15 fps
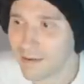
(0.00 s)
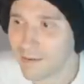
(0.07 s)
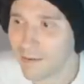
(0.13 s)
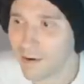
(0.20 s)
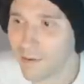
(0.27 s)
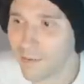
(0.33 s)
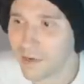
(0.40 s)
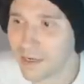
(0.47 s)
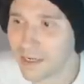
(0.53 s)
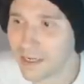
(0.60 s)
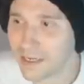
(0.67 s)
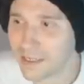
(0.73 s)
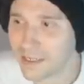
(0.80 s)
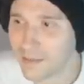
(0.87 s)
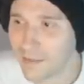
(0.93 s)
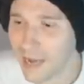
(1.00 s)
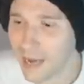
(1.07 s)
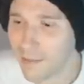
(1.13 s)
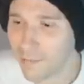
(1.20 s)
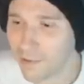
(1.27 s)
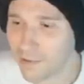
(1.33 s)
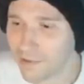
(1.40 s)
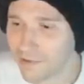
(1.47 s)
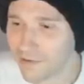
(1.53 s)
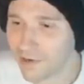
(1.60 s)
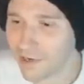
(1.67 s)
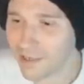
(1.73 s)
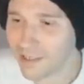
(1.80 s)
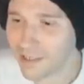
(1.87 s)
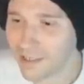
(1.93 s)
What we need is some apples,
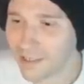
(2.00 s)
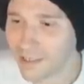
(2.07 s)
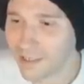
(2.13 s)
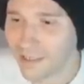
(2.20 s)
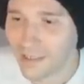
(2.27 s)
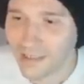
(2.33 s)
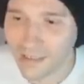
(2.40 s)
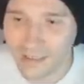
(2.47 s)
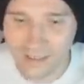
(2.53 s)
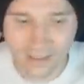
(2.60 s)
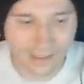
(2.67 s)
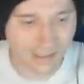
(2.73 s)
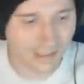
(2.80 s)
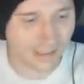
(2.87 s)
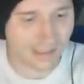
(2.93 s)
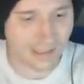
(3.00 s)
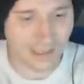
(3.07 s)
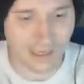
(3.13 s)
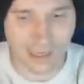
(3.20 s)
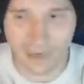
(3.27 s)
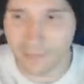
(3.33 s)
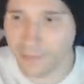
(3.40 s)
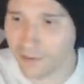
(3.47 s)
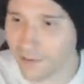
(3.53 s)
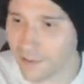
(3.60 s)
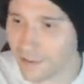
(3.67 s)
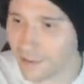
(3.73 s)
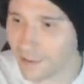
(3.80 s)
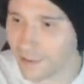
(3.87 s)
right? Apple.